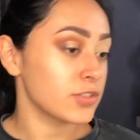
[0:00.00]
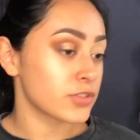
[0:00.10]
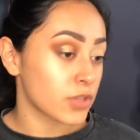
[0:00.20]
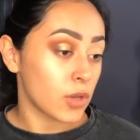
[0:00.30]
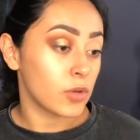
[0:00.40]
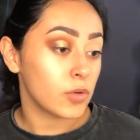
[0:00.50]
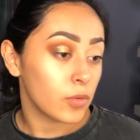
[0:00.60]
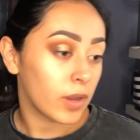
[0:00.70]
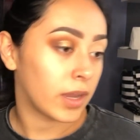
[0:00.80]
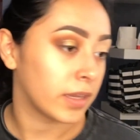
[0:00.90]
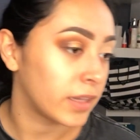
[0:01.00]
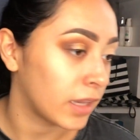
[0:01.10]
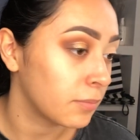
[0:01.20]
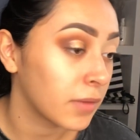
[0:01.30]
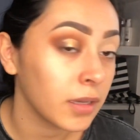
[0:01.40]
So I
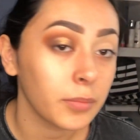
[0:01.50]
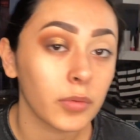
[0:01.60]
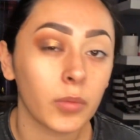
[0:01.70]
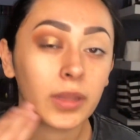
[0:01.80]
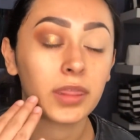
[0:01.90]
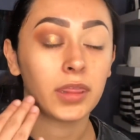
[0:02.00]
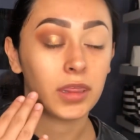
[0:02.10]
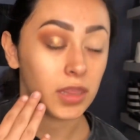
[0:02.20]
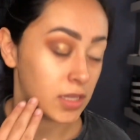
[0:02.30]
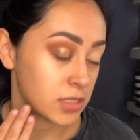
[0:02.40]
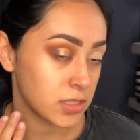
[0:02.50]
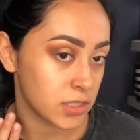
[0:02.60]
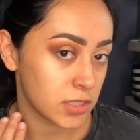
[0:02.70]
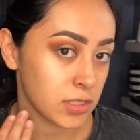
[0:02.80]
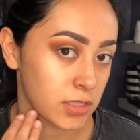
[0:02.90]
came up with
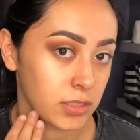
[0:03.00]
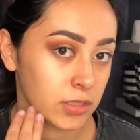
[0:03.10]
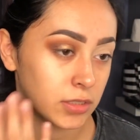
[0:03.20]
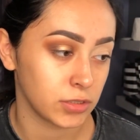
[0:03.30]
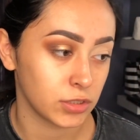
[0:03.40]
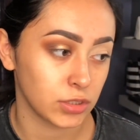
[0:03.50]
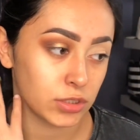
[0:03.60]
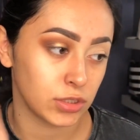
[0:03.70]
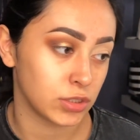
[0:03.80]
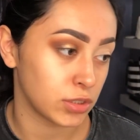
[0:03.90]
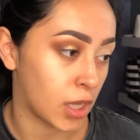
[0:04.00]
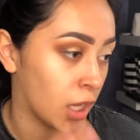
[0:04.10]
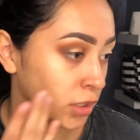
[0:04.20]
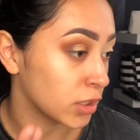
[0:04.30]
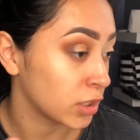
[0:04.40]
this
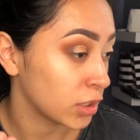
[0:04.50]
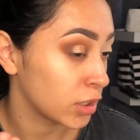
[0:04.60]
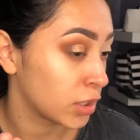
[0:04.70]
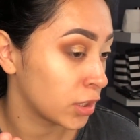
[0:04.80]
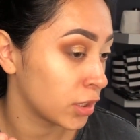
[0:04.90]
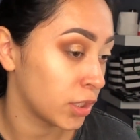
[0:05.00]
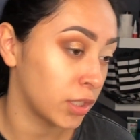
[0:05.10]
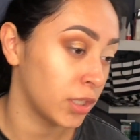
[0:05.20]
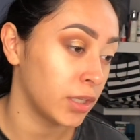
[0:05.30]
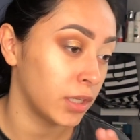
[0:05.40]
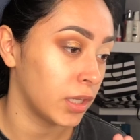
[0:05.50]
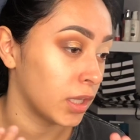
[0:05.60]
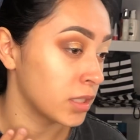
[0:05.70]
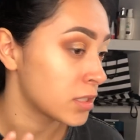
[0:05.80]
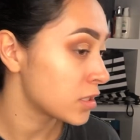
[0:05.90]
eye look.
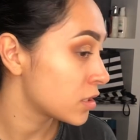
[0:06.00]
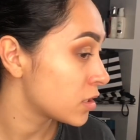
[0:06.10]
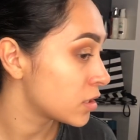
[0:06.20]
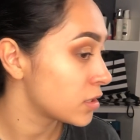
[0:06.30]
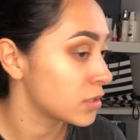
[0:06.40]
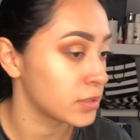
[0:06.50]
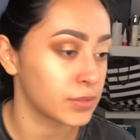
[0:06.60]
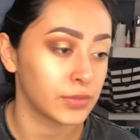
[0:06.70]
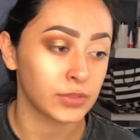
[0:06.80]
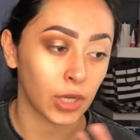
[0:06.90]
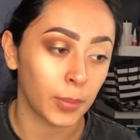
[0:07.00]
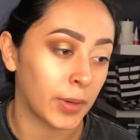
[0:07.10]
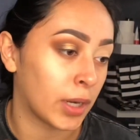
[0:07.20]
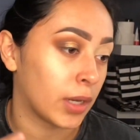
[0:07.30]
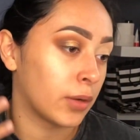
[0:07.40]
It's dark
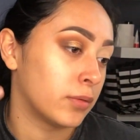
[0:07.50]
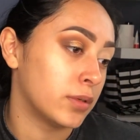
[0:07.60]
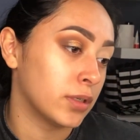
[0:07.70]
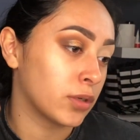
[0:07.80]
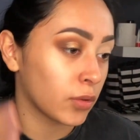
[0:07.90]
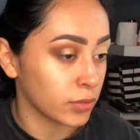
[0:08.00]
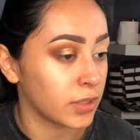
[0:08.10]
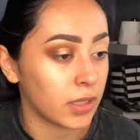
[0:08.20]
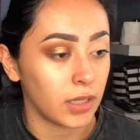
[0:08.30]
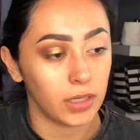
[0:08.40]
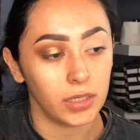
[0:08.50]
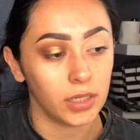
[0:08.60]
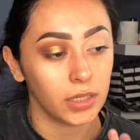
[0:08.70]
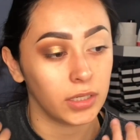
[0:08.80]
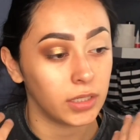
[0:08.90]
brown,
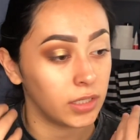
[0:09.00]
golden,